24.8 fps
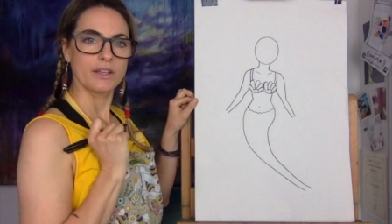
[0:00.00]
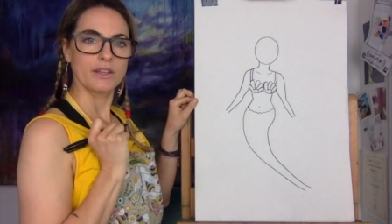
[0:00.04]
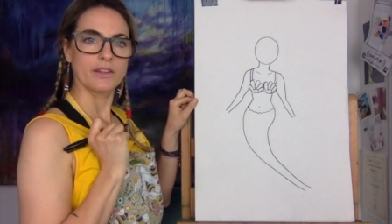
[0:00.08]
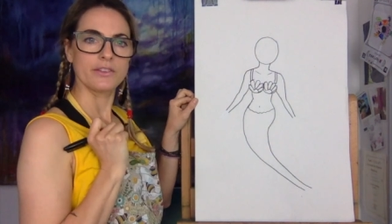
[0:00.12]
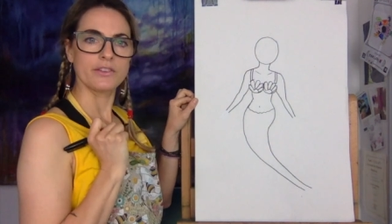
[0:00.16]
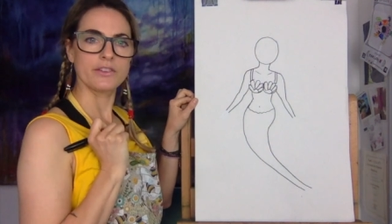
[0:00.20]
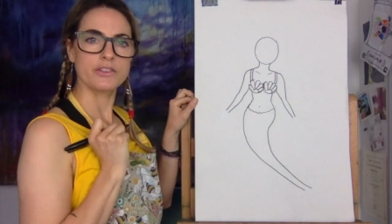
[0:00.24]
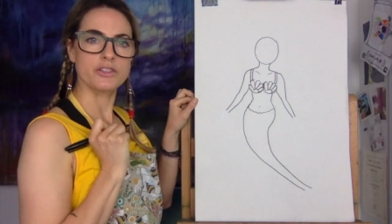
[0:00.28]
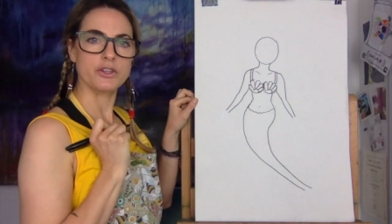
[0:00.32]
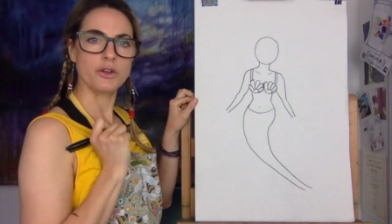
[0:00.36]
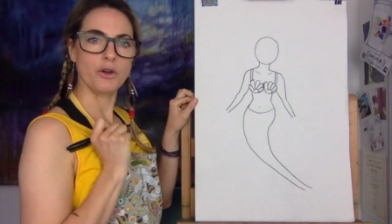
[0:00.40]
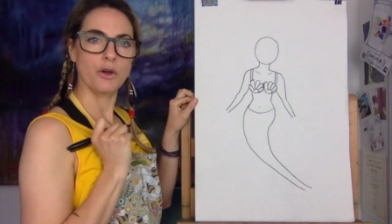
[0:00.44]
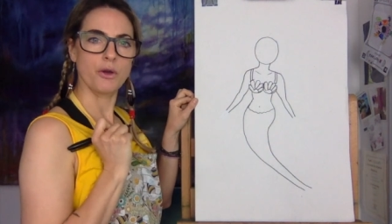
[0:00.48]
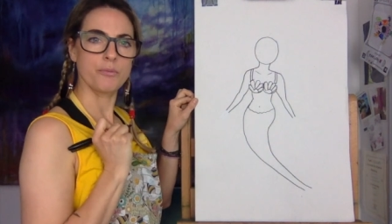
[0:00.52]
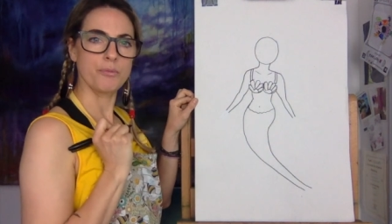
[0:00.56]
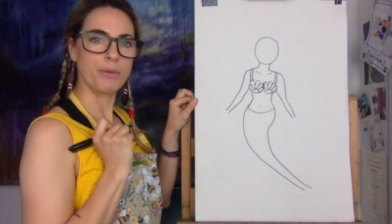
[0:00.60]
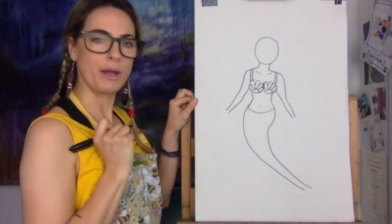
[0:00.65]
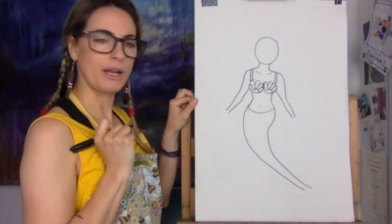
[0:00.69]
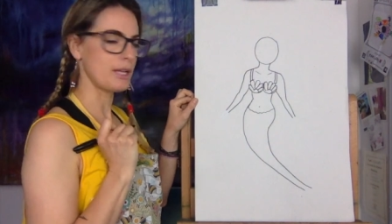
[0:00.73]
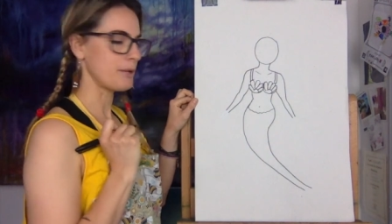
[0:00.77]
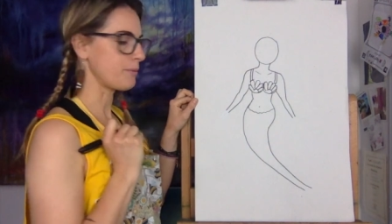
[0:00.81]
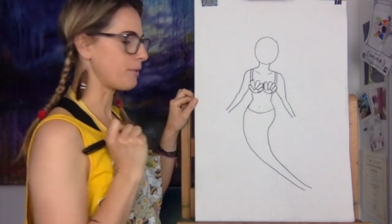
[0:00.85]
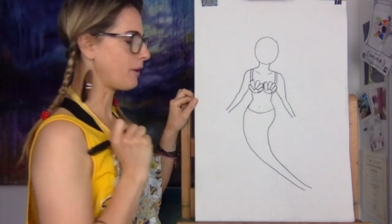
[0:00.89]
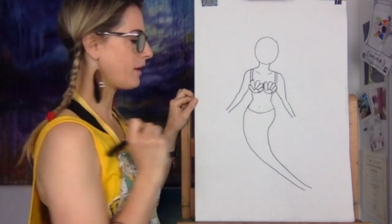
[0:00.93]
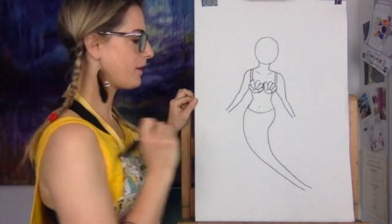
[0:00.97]
So she's got a
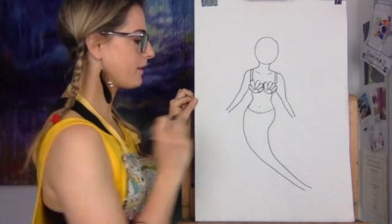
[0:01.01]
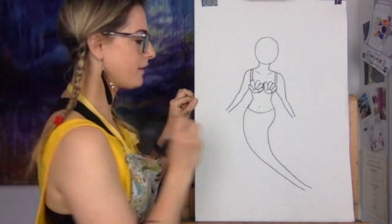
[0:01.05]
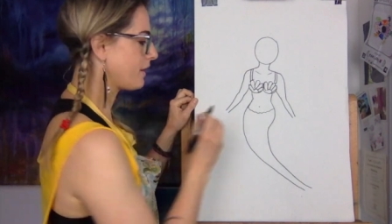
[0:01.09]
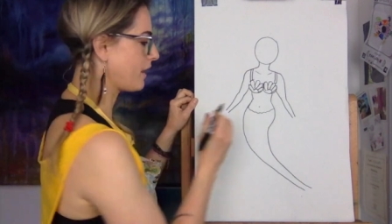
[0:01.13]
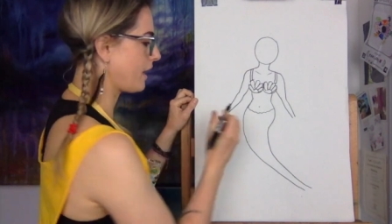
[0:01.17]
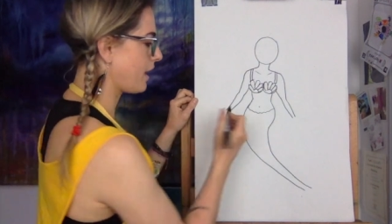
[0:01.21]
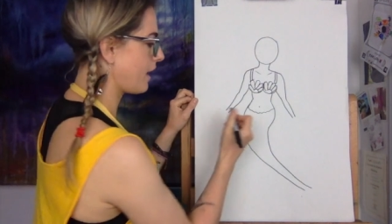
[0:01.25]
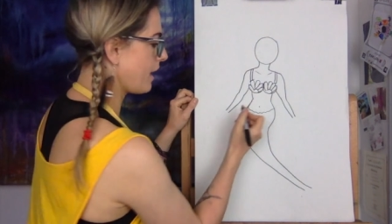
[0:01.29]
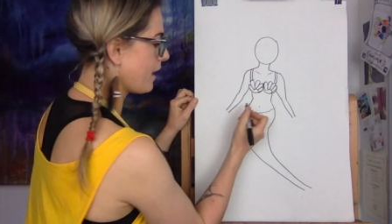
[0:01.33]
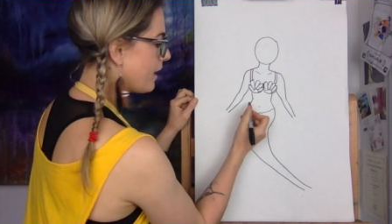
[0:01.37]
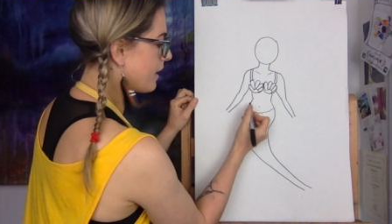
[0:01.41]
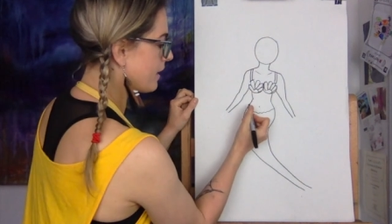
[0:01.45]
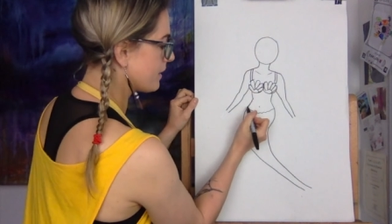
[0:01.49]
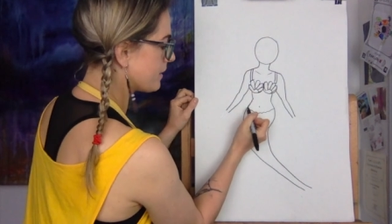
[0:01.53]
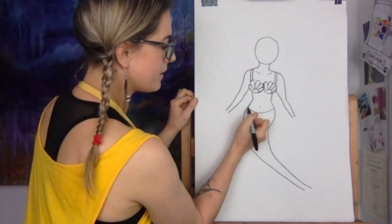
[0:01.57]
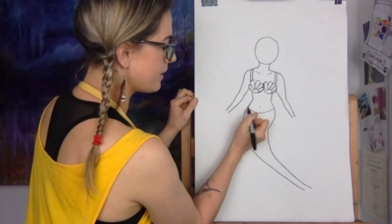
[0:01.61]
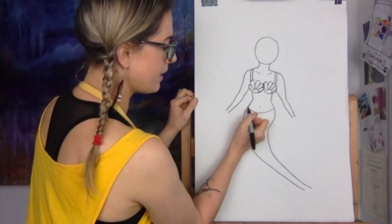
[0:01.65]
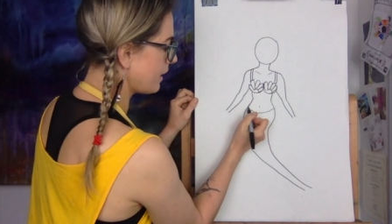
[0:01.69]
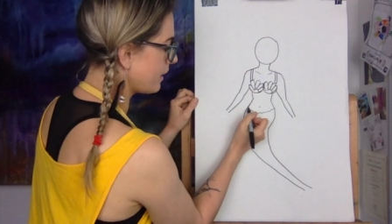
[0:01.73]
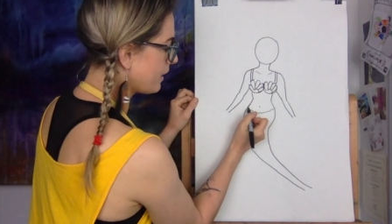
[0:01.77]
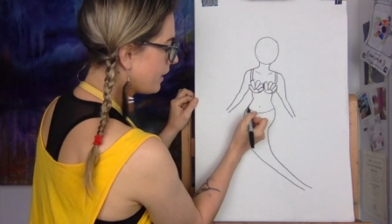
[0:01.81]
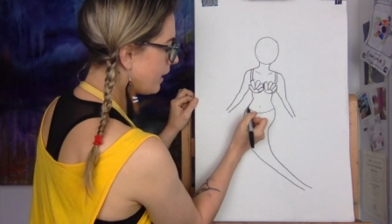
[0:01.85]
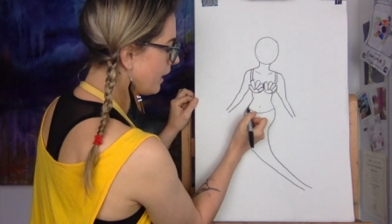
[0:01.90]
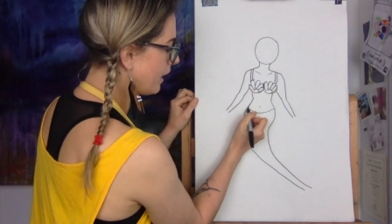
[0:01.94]
belly button there, and then